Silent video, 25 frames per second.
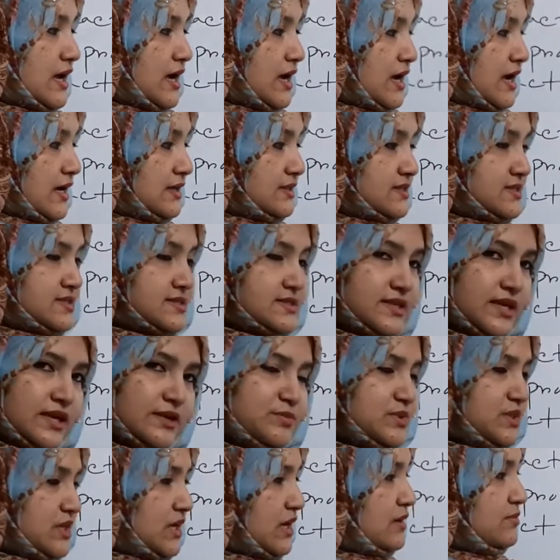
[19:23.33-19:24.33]
at the
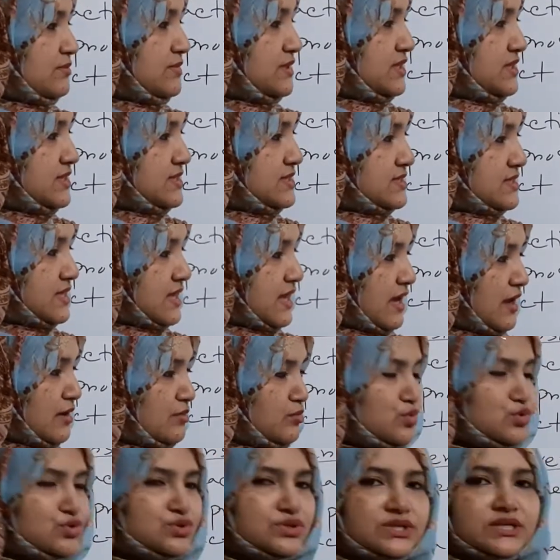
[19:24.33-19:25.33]
same time this
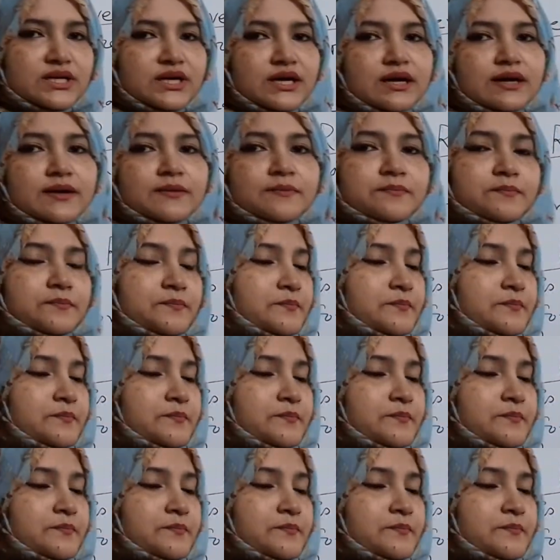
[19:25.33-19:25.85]
ammonia